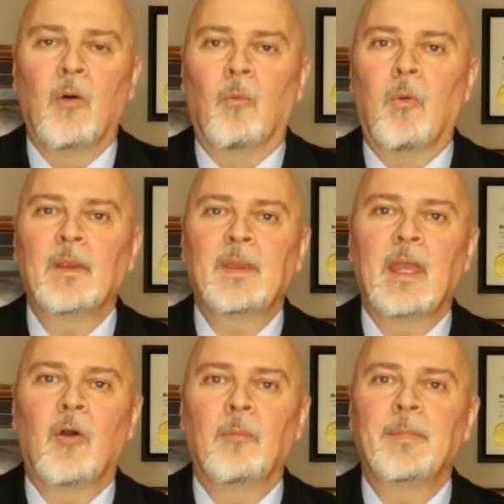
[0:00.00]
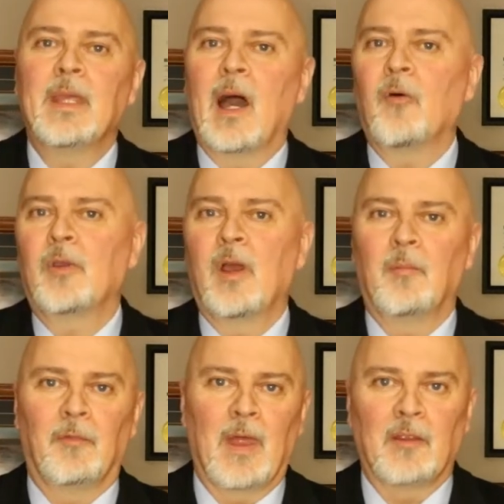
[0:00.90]
what they hope the
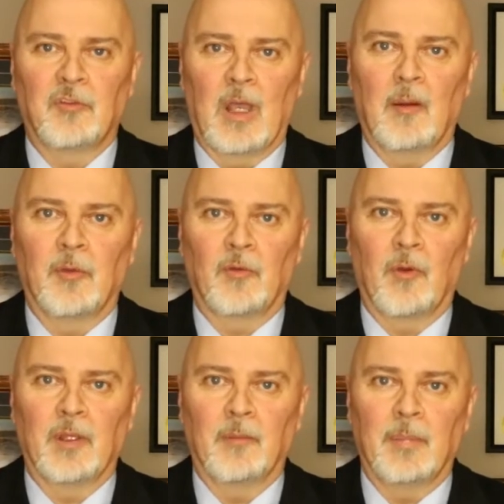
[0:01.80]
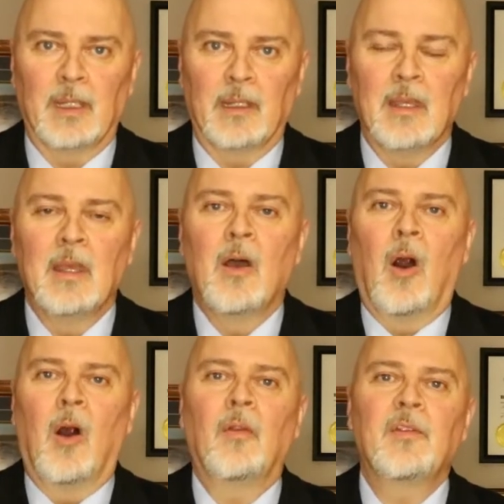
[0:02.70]
outcome of that job is going to be.
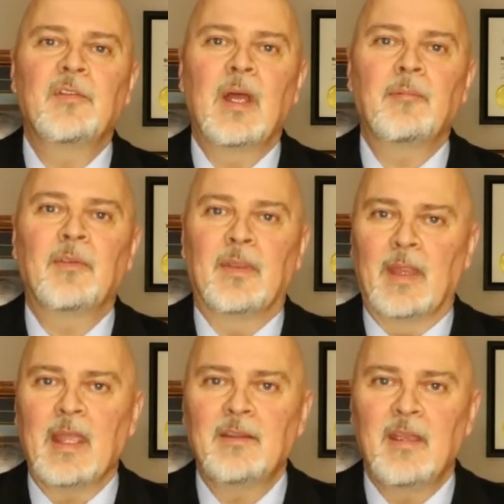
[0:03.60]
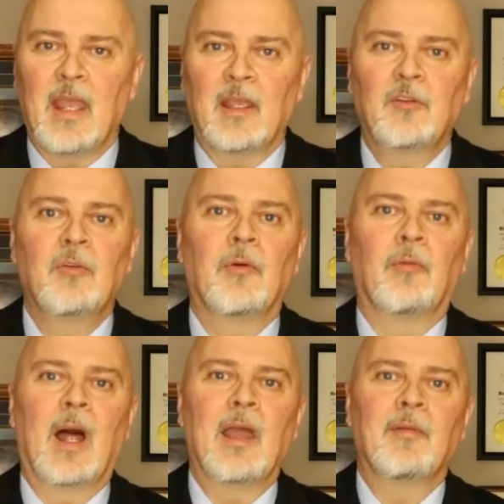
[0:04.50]
All the steps they take to
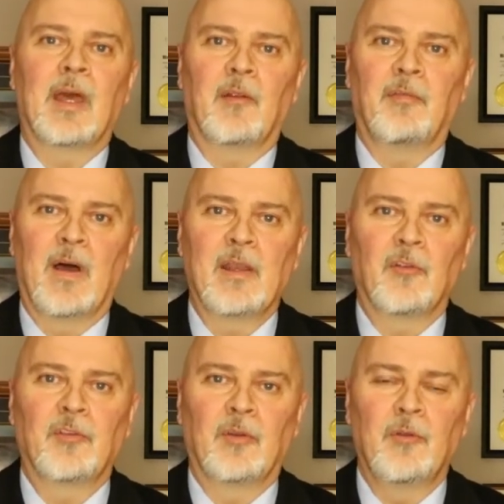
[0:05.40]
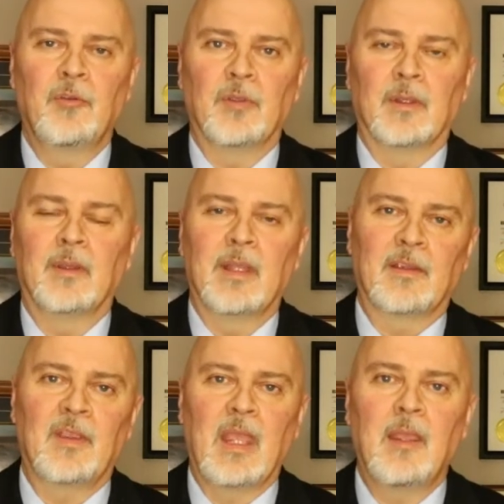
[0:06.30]
arrive at a final solution
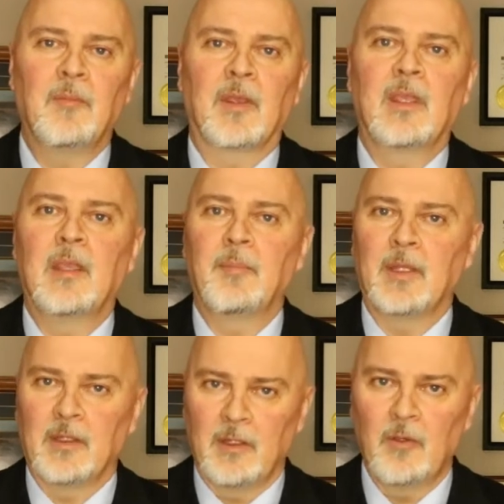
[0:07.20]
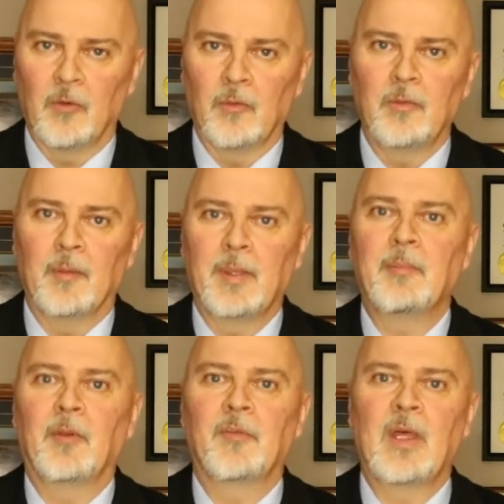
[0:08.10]
that's aimed at keeping you, the
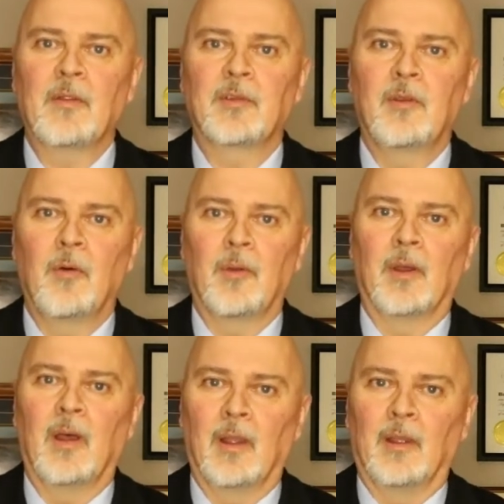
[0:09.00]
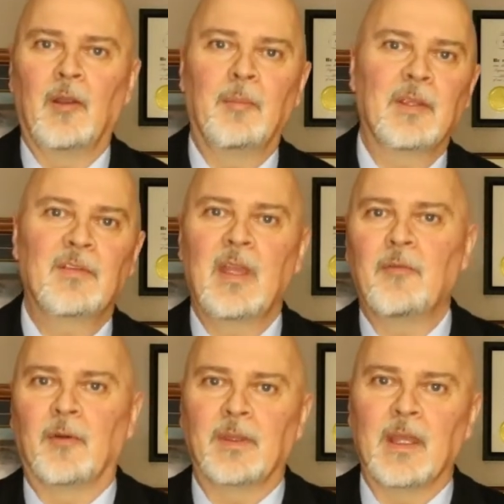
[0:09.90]
people of South Dakota, a little bit
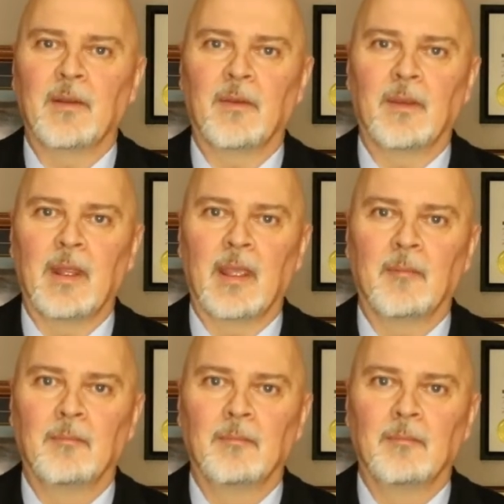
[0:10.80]
safer at the end of the day.